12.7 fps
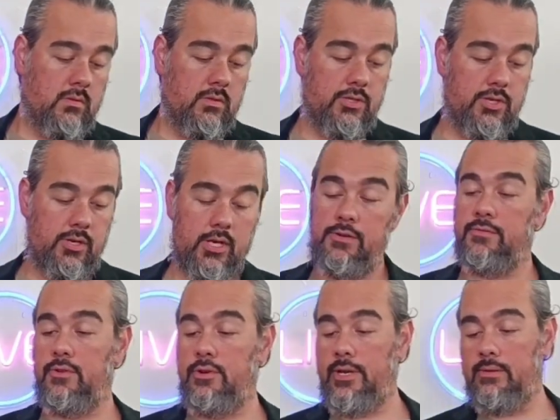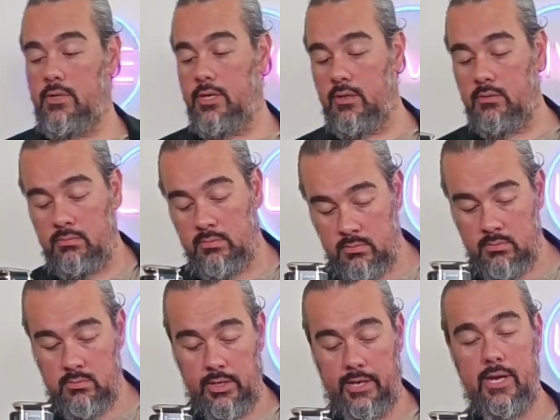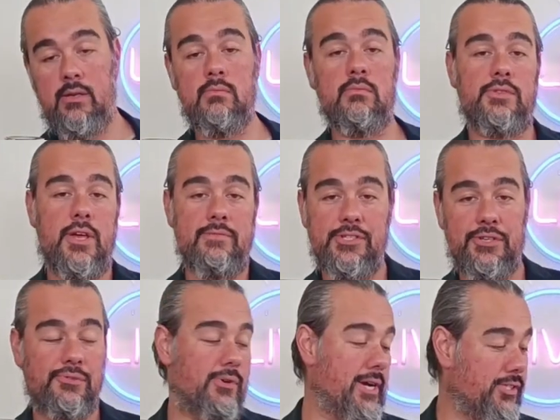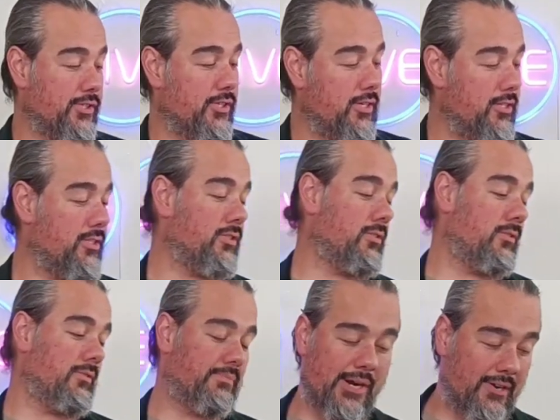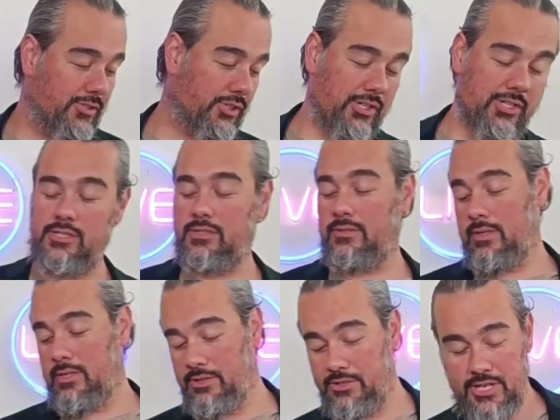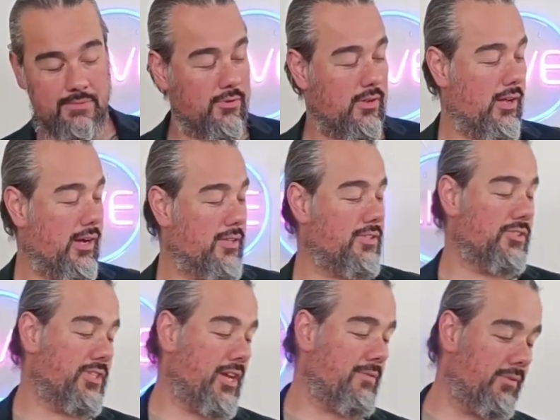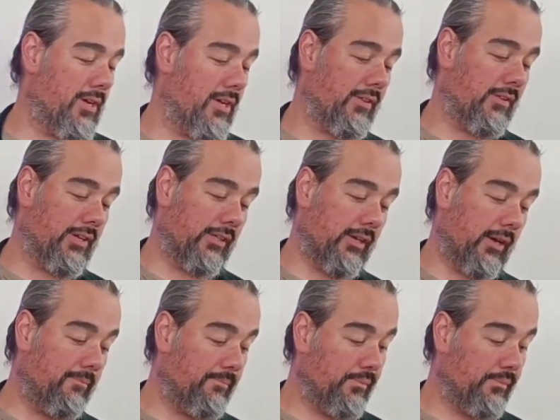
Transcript: So you can avoid, again, damaging your white shirts, brown shirts, your tablecloths, your table, anything like that.